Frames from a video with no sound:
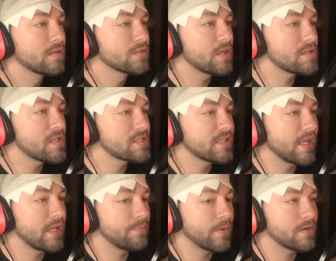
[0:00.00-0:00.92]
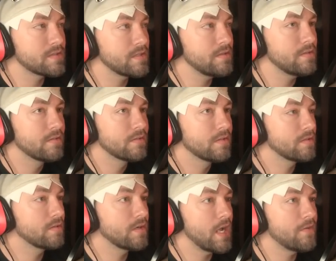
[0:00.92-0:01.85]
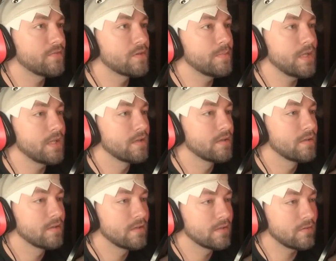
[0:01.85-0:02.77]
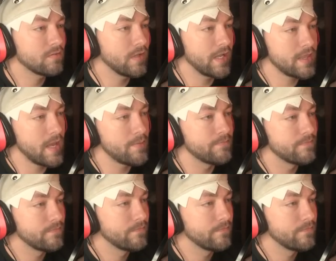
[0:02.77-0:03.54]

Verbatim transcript: There's a sand person and they're after me. I don't like them.